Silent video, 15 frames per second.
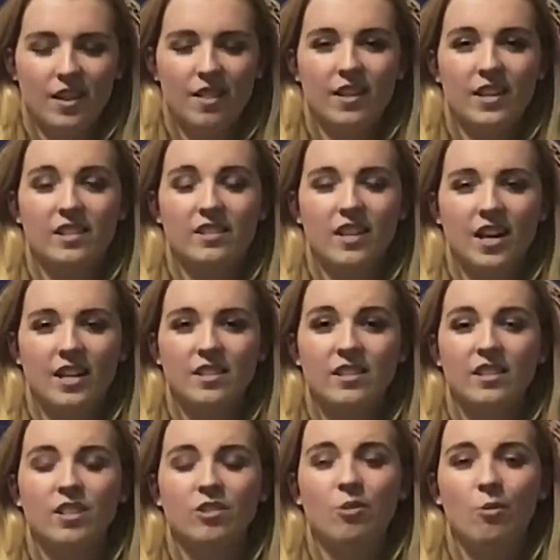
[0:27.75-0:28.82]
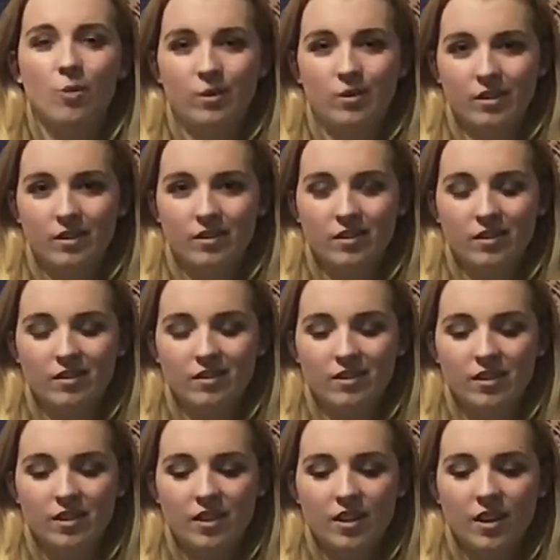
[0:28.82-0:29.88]
They assigned us each horses.
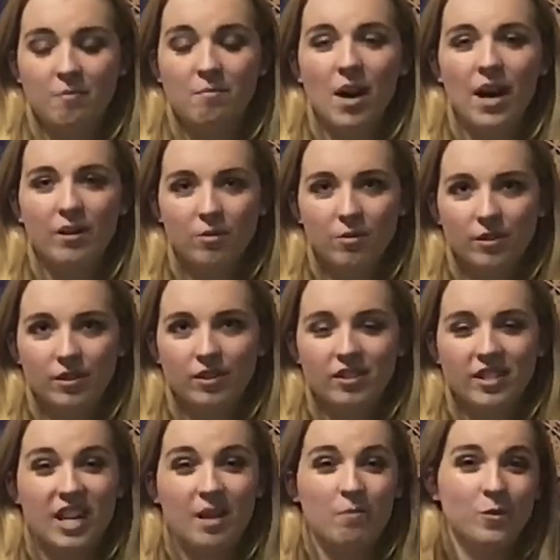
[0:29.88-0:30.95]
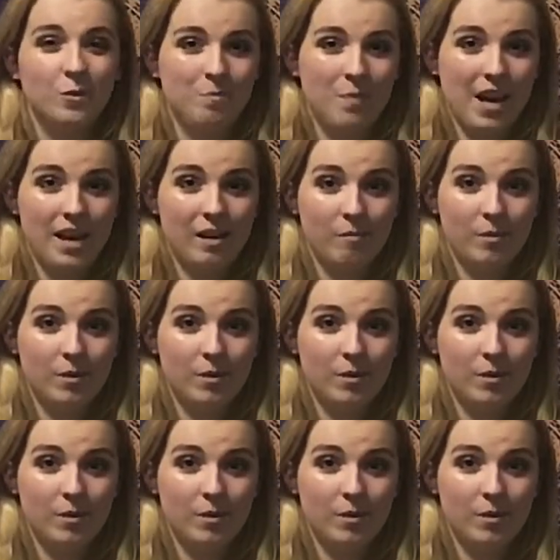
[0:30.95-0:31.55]
My horse's name was Babe.